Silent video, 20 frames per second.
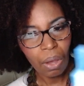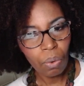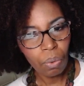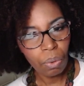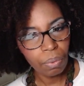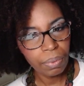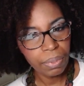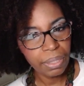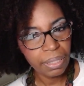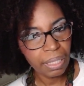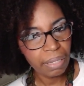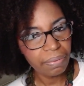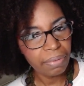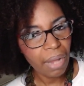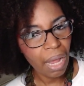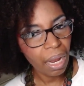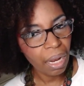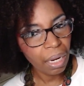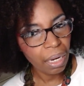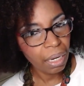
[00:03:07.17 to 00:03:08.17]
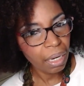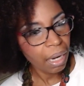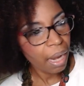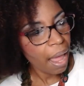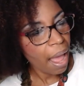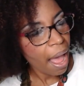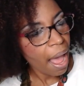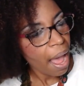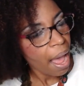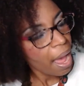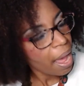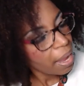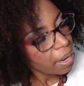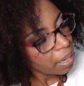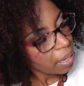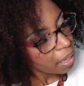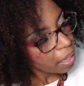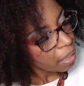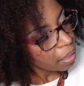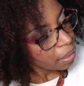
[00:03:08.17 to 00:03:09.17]
We received a
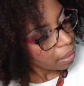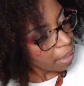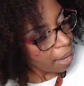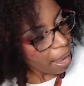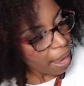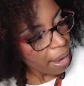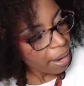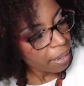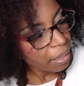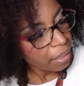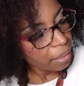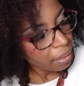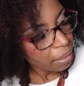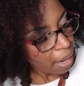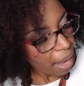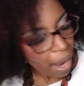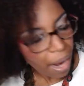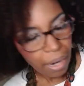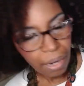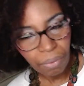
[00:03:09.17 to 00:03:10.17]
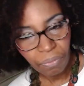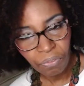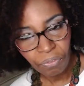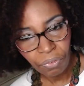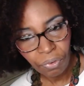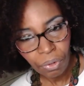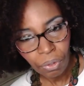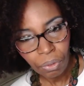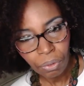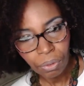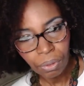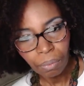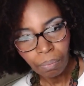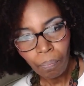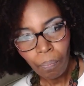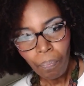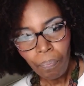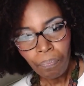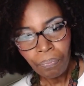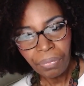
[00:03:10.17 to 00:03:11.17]
lot of food.
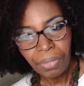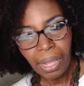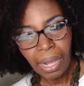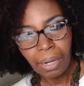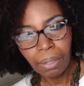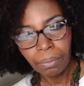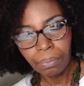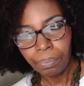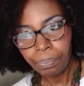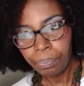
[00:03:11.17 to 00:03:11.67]
Now,